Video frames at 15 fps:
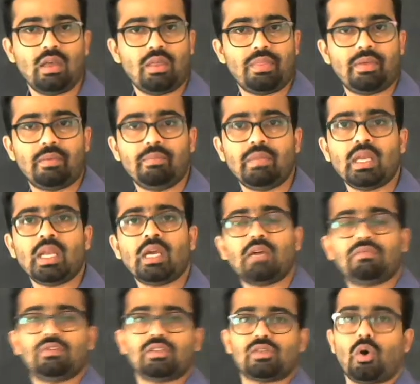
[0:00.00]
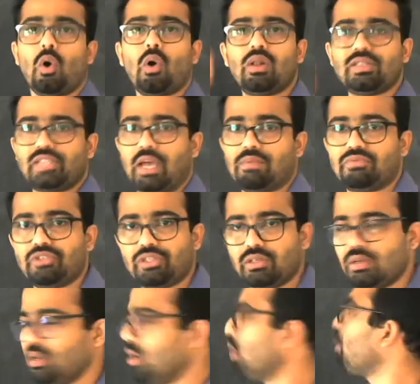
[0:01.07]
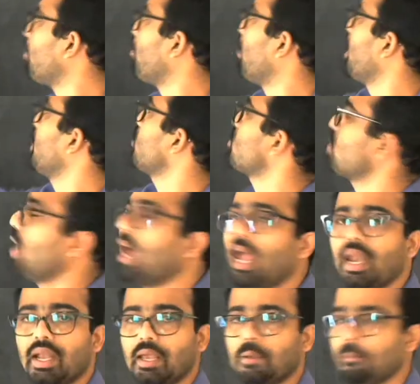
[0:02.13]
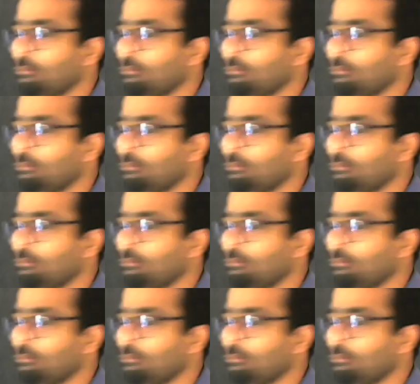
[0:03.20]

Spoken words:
the meaning of this whole chapter by its heading.